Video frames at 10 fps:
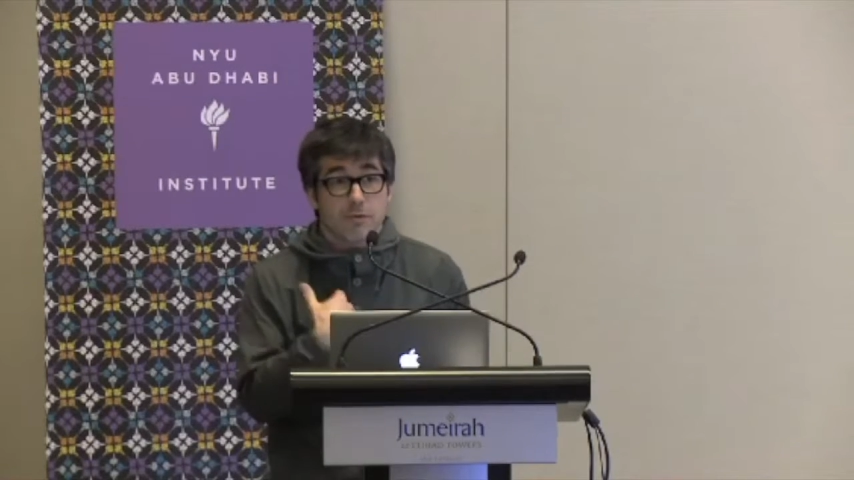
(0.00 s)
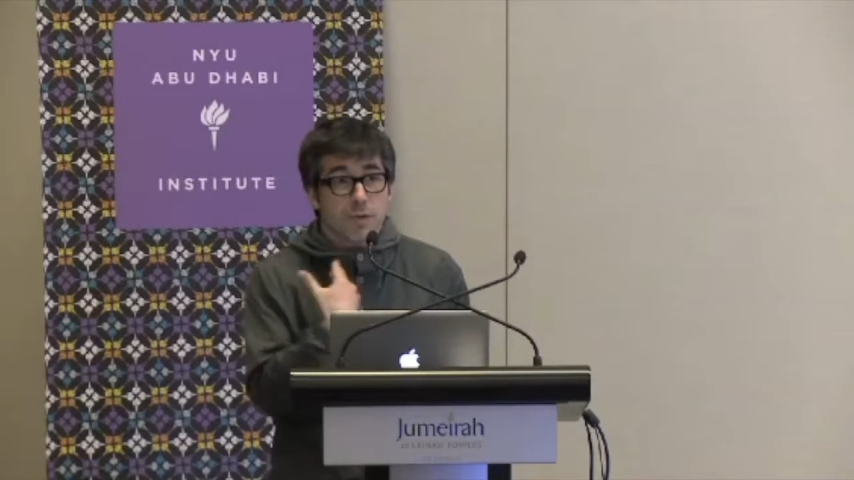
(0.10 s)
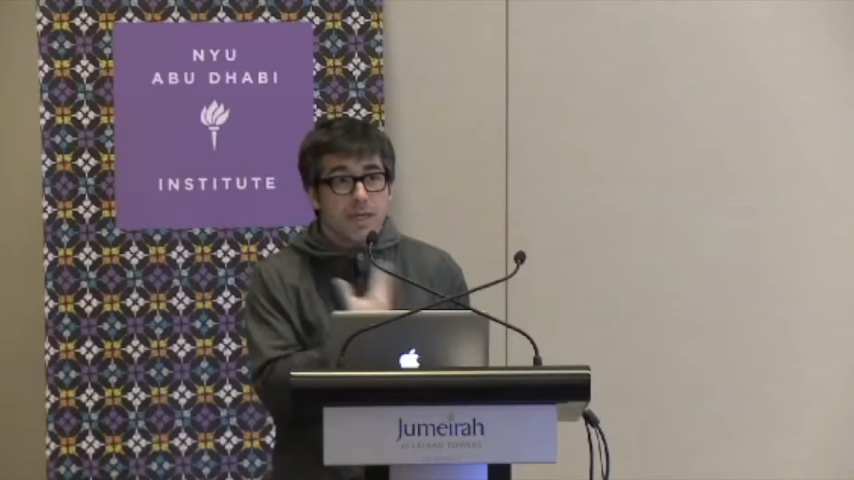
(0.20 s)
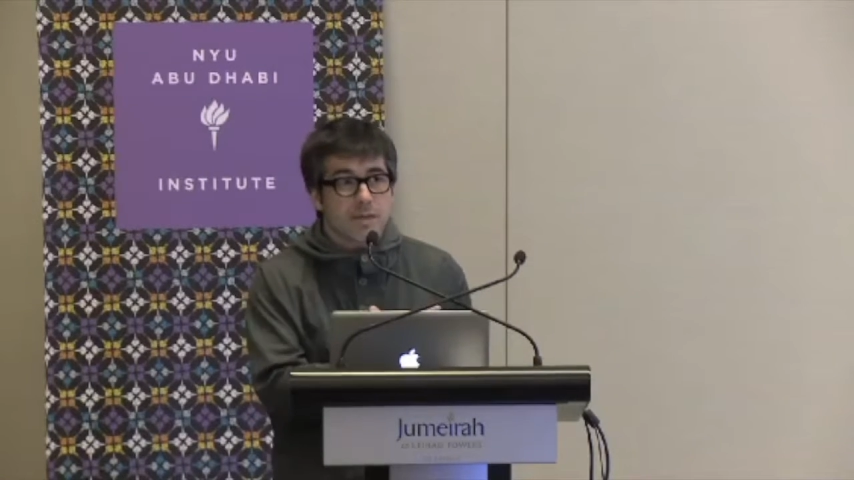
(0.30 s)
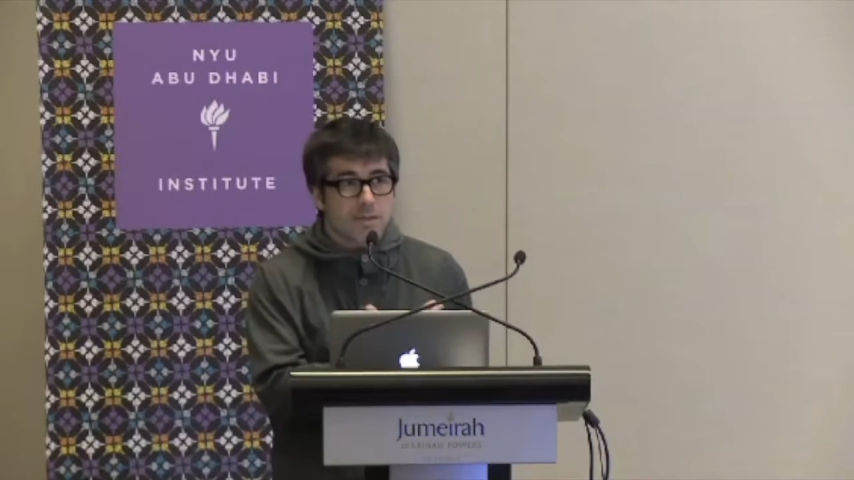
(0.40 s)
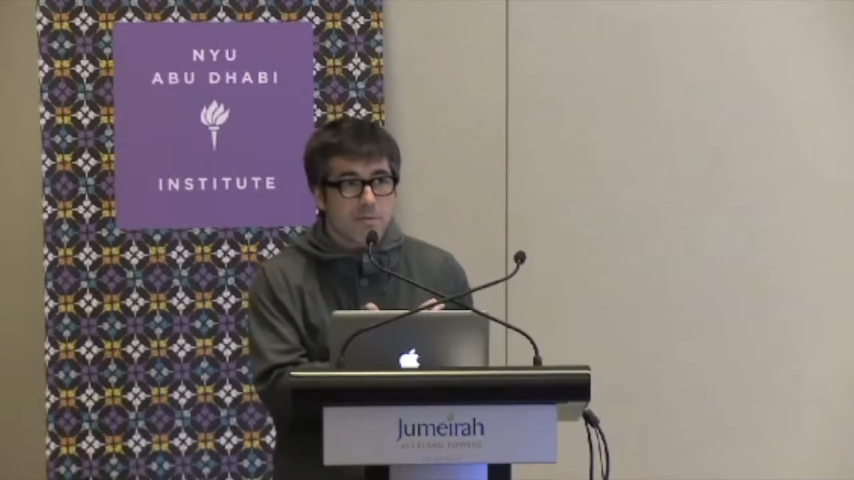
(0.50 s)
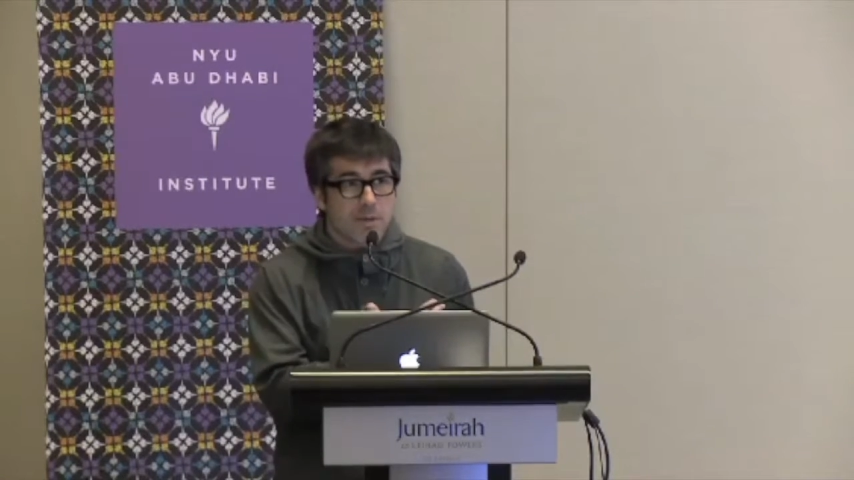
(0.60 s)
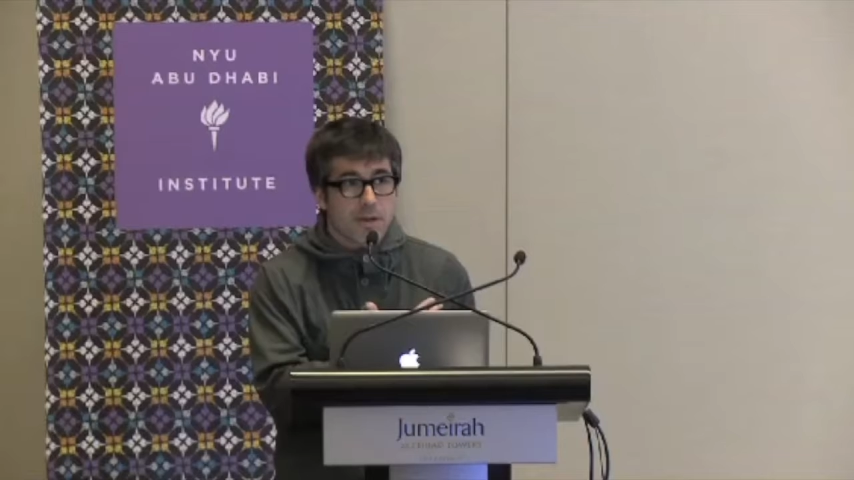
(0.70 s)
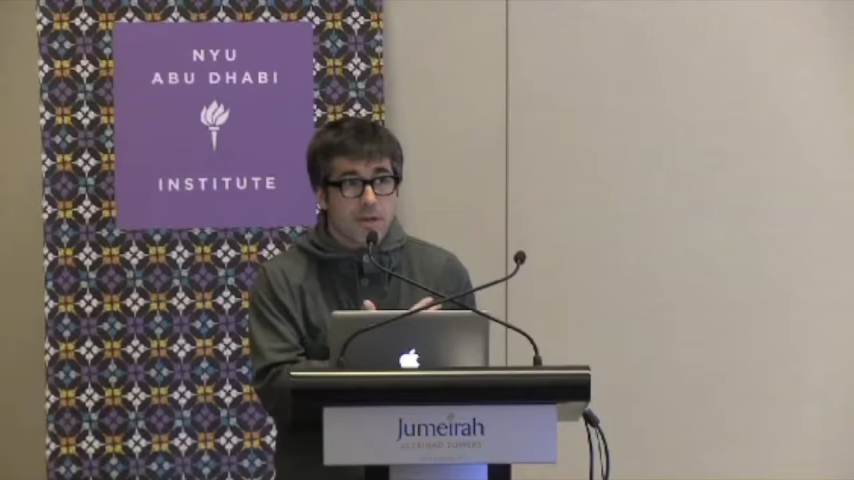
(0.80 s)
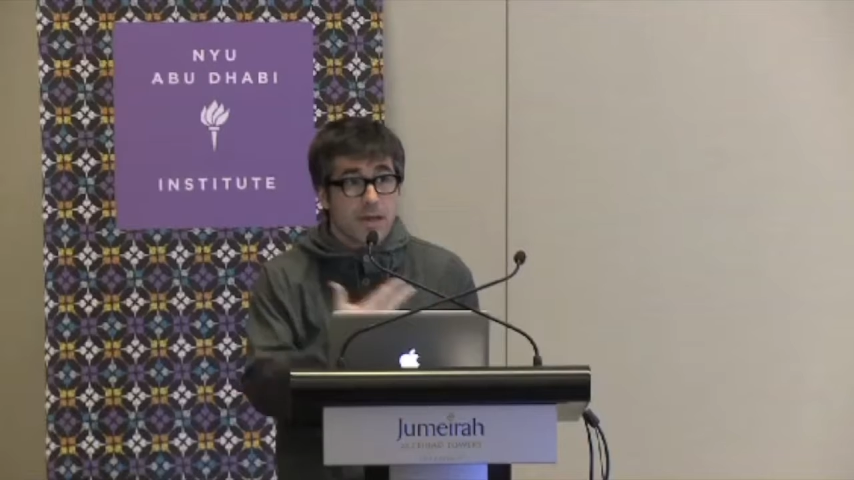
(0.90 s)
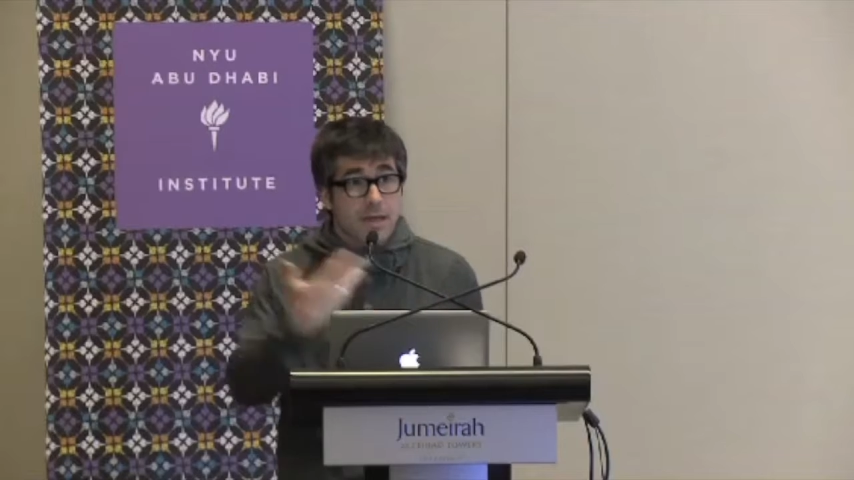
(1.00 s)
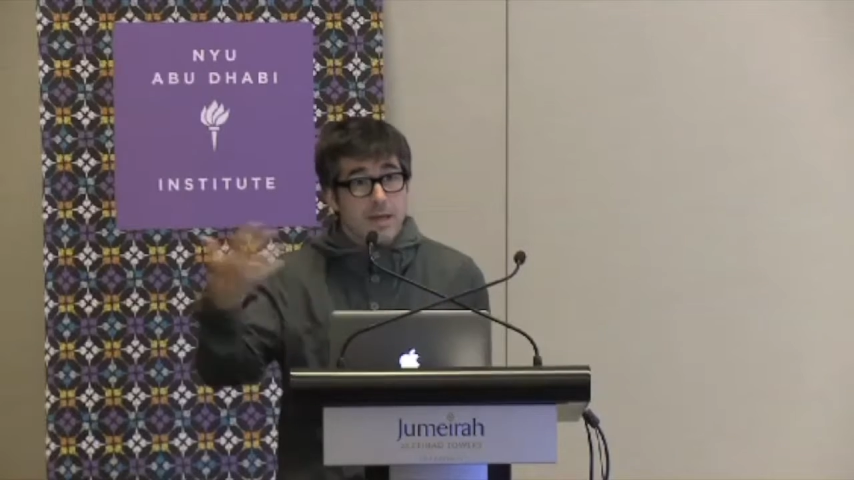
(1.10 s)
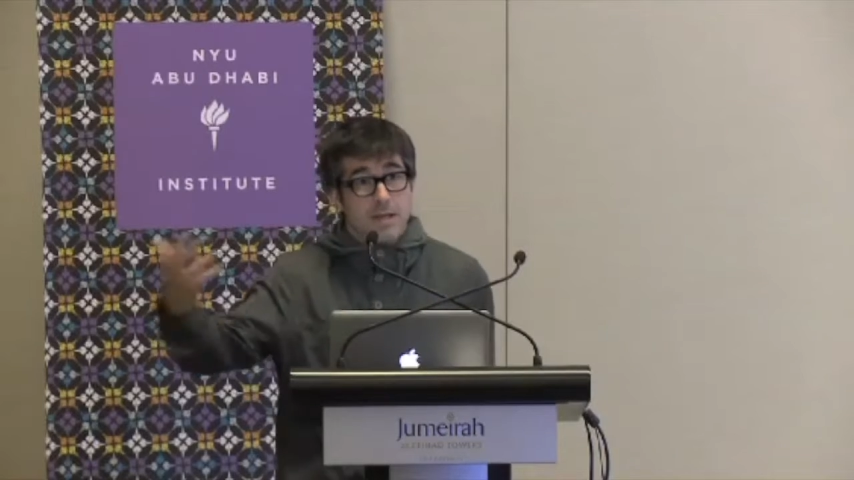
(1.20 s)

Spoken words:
If we hear something